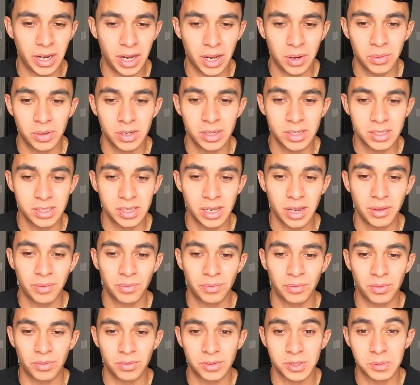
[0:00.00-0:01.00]
I wouldn't say
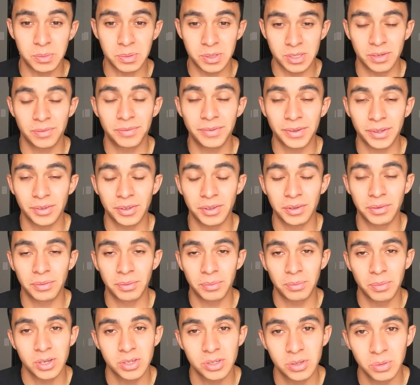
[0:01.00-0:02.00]
specifically for
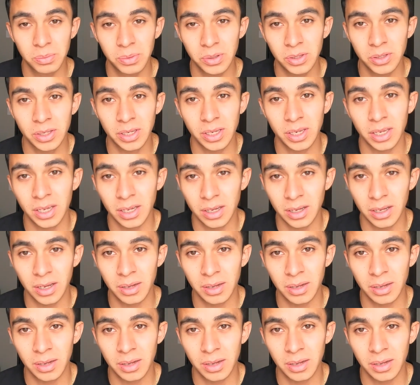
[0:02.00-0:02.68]
muscle building.